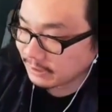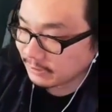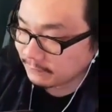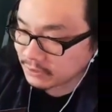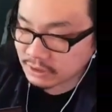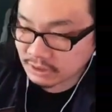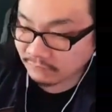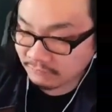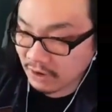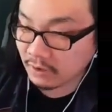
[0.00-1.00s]
um, this is the
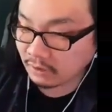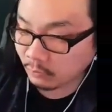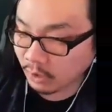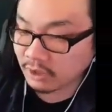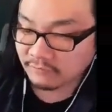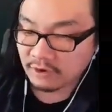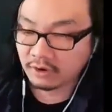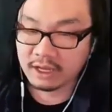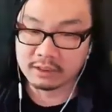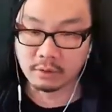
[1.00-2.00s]
very... One of the very
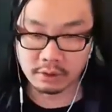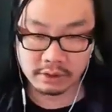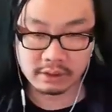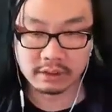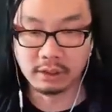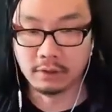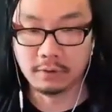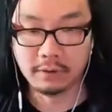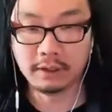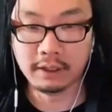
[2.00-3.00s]
last orders,
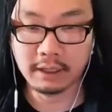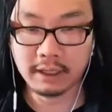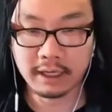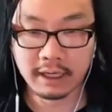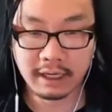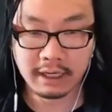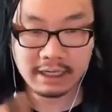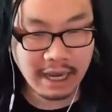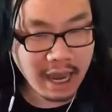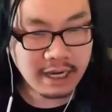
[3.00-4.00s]
so... Uh,
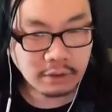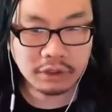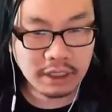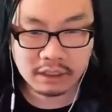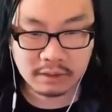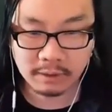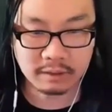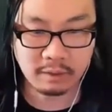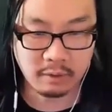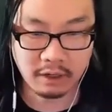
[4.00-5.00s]
yeah, I don't think it's supposed
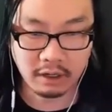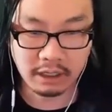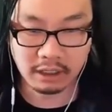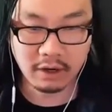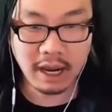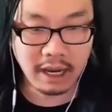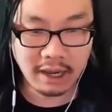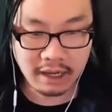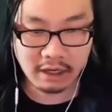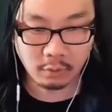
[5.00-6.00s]
to be written on either. I,
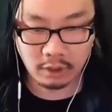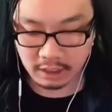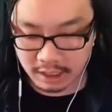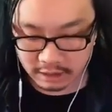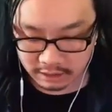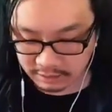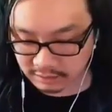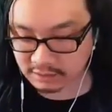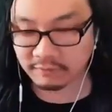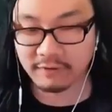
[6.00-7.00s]
I agree. I,
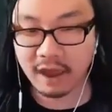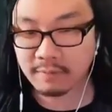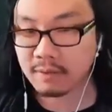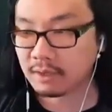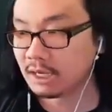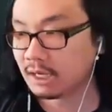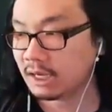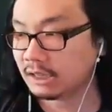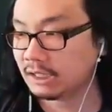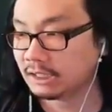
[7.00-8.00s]
that's the vibe I'm getting.
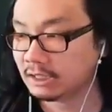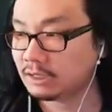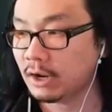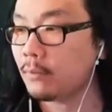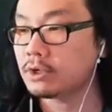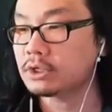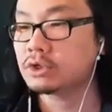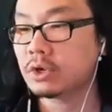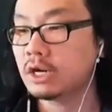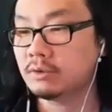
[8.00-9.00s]
I think they, they were just
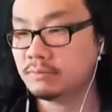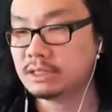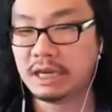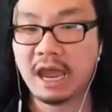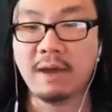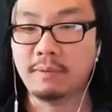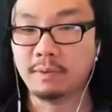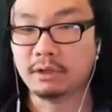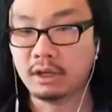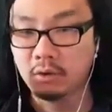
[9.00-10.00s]
trying to say happy
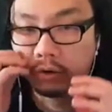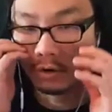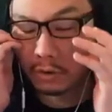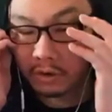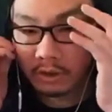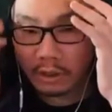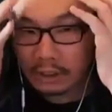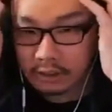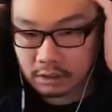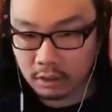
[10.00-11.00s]
birthday, Goro.
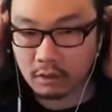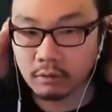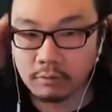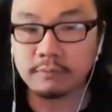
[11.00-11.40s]
So,